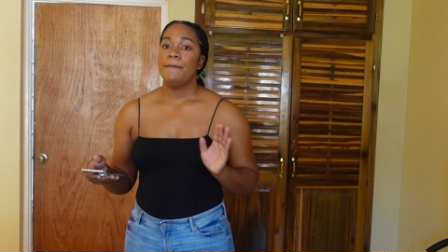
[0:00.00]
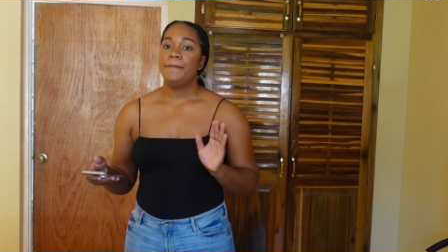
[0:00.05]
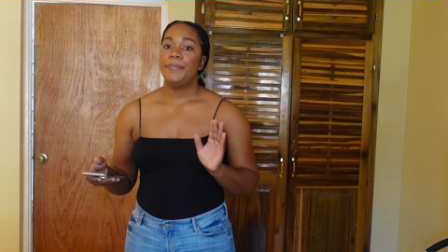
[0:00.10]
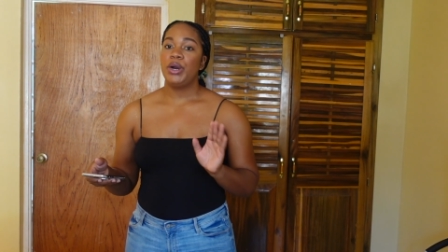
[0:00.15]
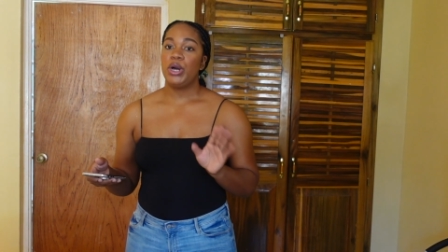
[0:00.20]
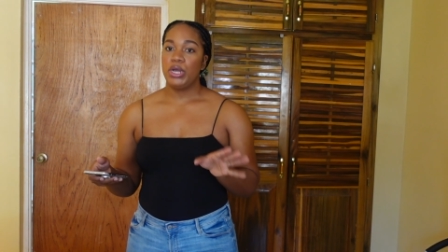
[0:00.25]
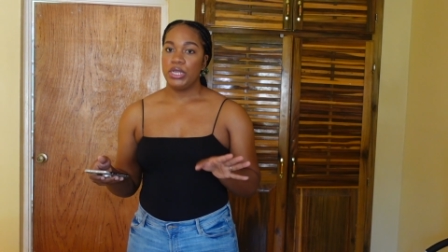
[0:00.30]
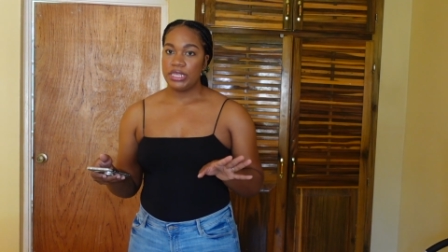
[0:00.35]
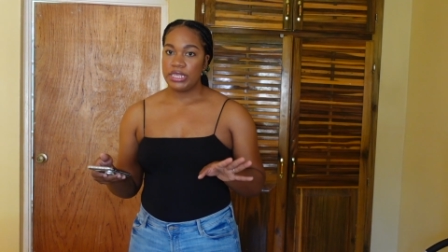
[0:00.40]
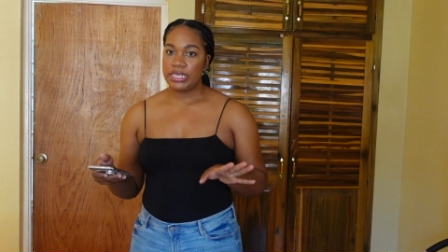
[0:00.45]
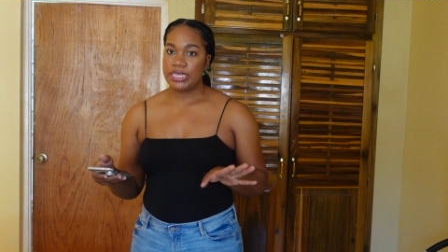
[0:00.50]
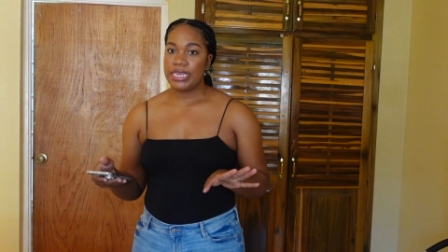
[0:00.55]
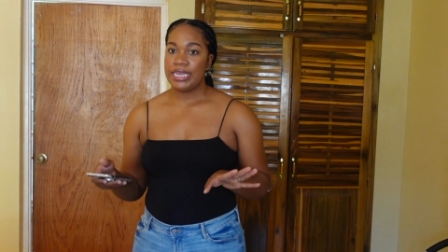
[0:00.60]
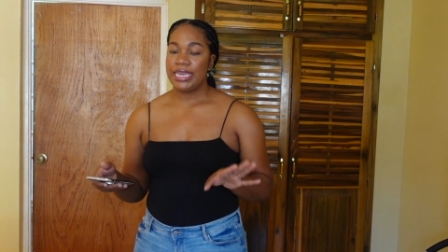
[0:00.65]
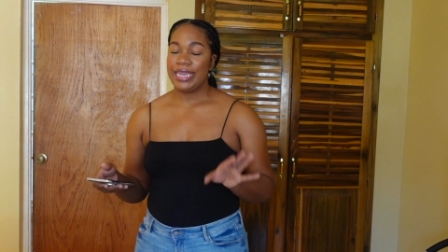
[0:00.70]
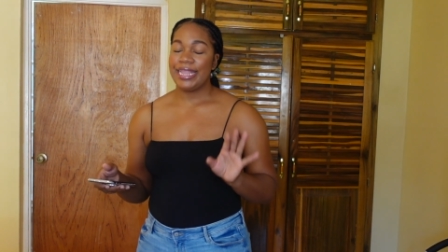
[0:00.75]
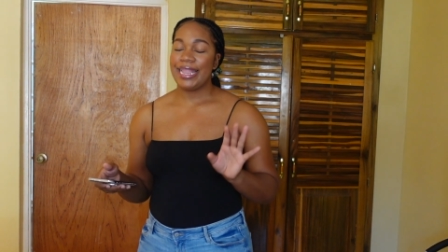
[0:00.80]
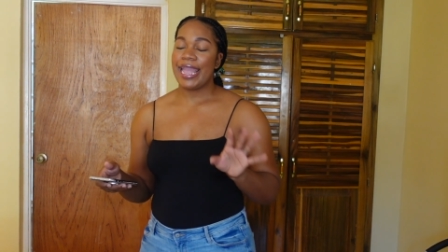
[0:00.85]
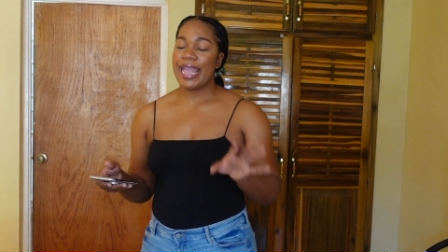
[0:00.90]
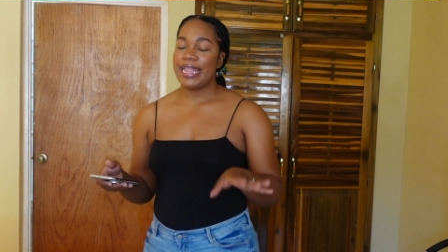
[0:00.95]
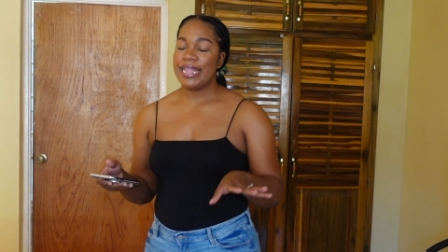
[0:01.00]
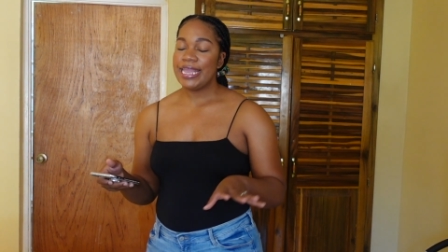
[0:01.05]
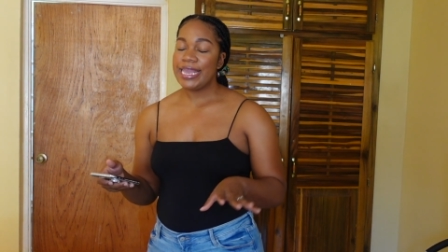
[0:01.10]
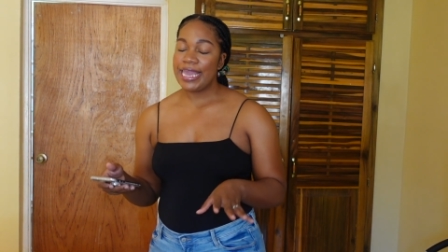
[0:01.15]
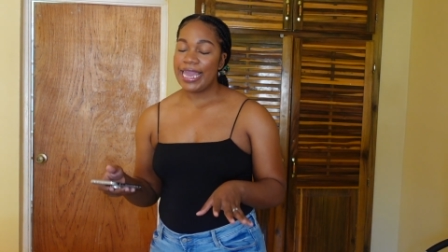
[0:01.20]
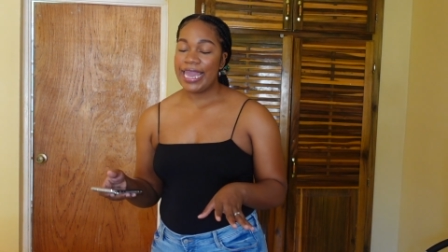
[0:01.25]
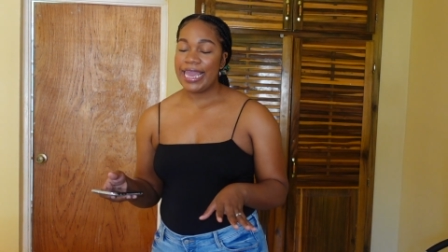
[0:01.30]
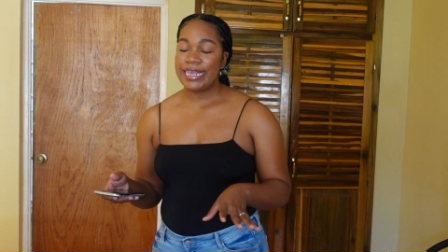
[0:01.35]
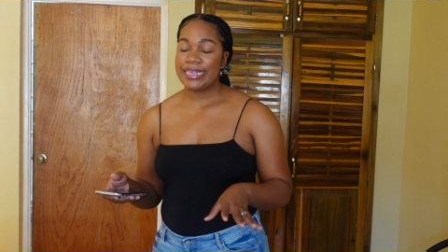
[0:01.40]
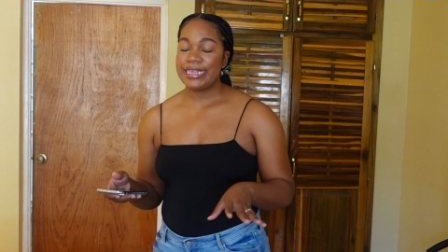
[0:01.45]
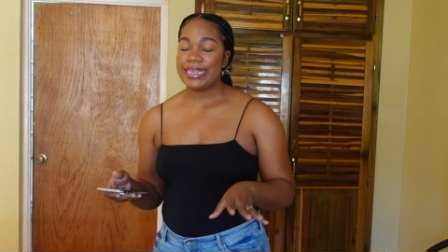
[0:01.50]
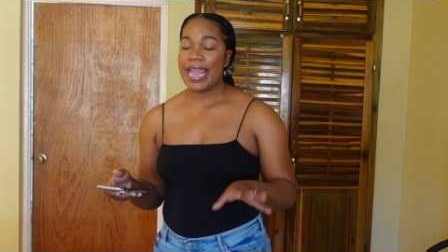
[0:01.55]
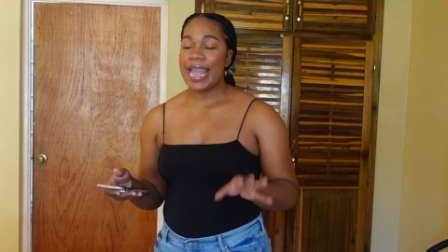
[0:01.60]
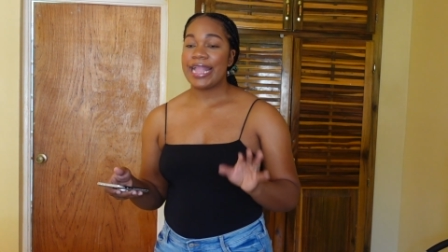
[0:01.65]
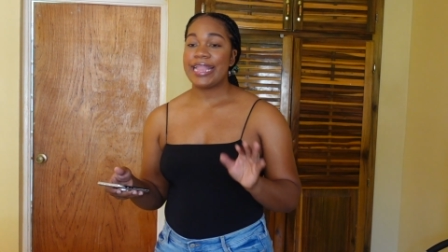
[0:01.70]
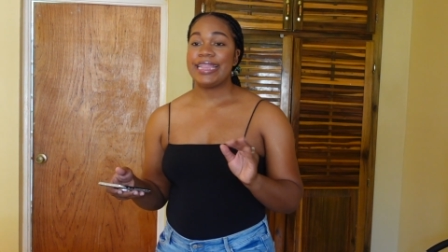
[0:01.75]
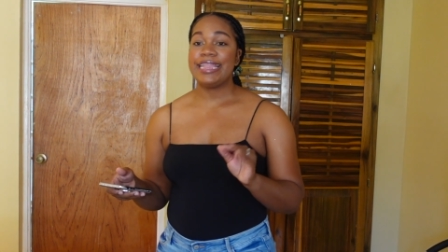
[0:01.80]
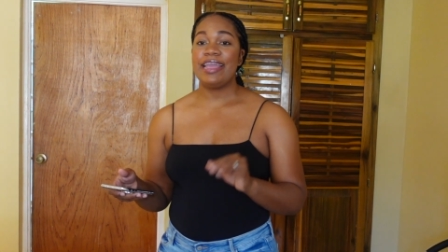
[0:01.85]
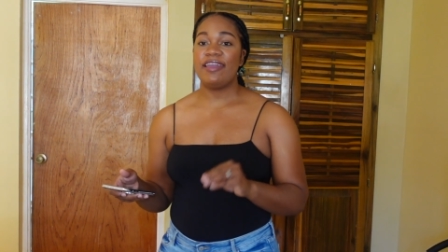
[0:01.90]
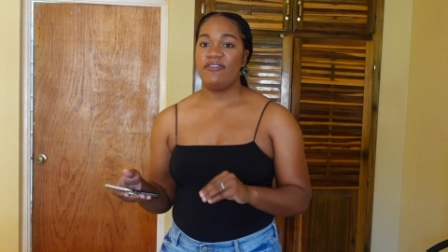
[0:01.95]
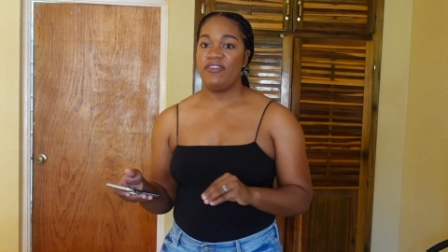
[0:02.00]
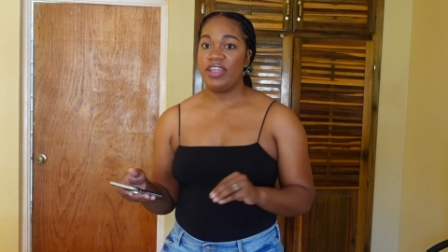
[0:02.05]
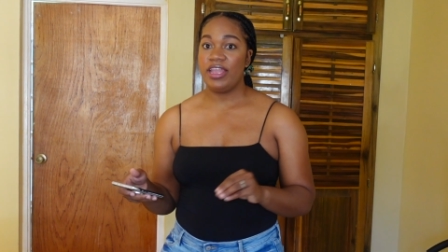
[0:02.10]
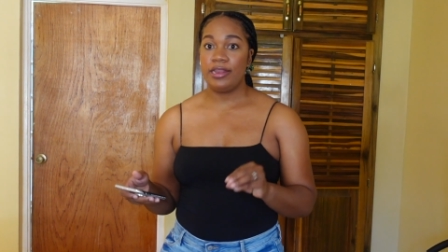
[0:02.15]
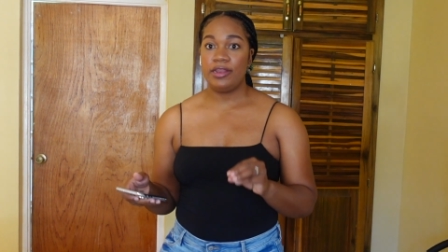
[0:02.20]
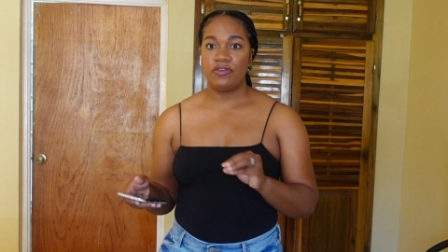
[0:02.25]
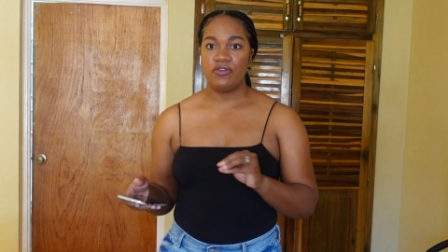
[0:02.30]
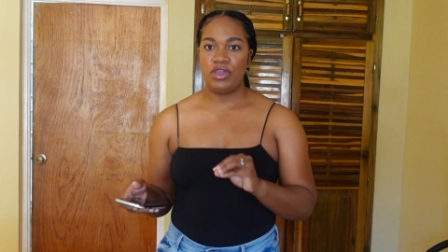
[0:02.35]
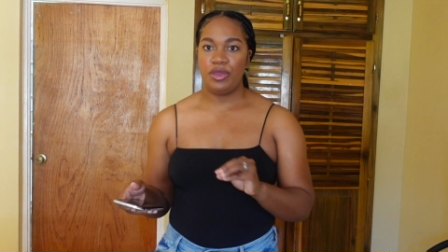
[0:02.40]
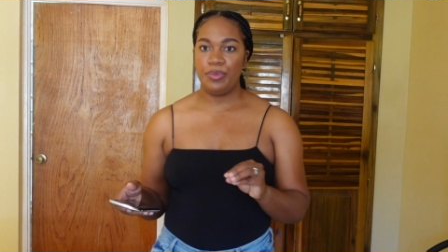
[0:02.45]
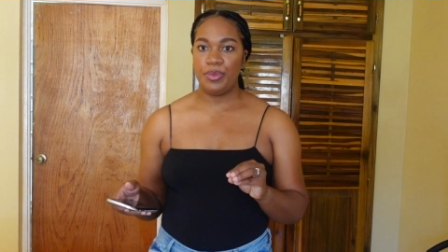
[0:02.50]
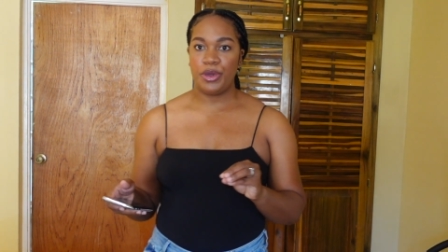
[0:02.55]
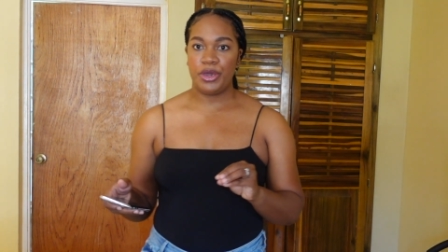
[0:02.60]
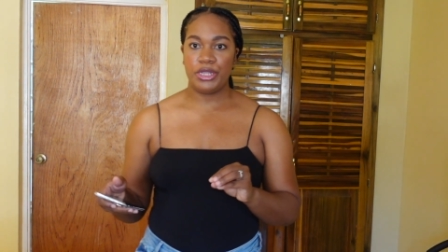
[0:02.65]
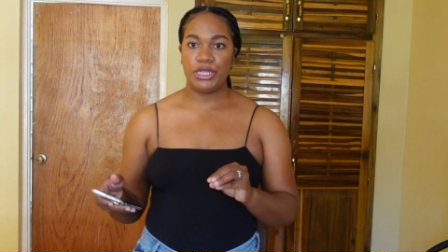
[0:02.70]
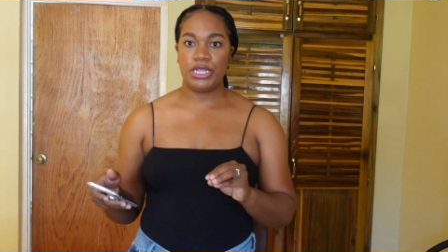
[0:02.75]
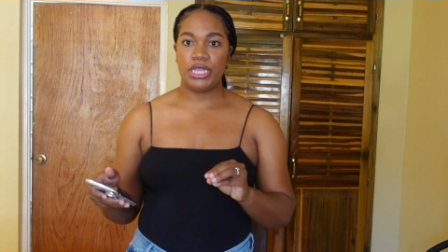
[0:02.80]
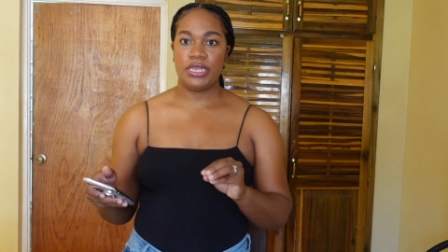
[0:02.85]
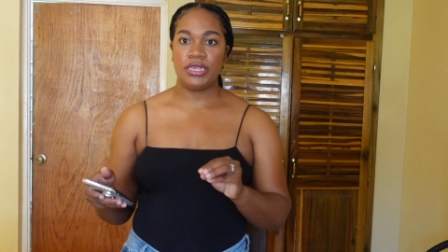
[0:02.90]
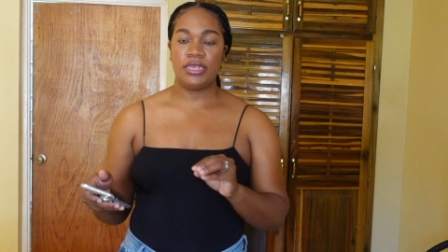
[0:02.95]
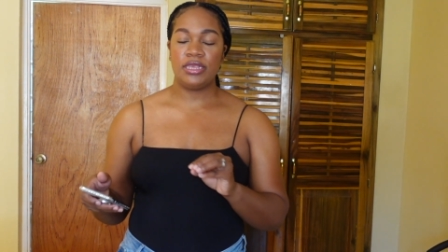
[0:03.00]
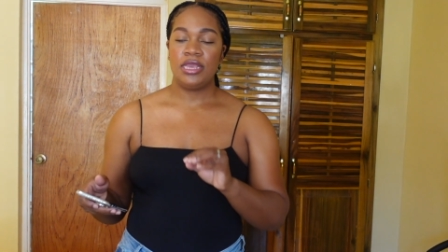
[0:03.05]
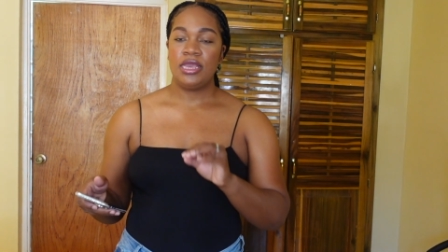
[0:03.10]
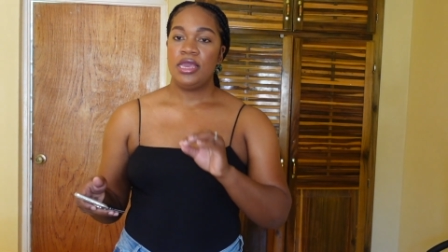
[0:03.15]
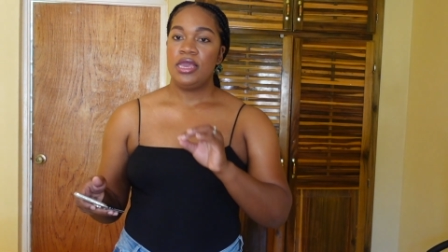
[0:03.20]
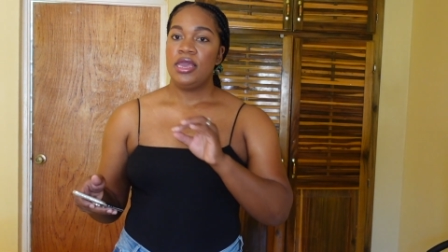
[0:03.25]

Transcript: but in any case I definitely repurchase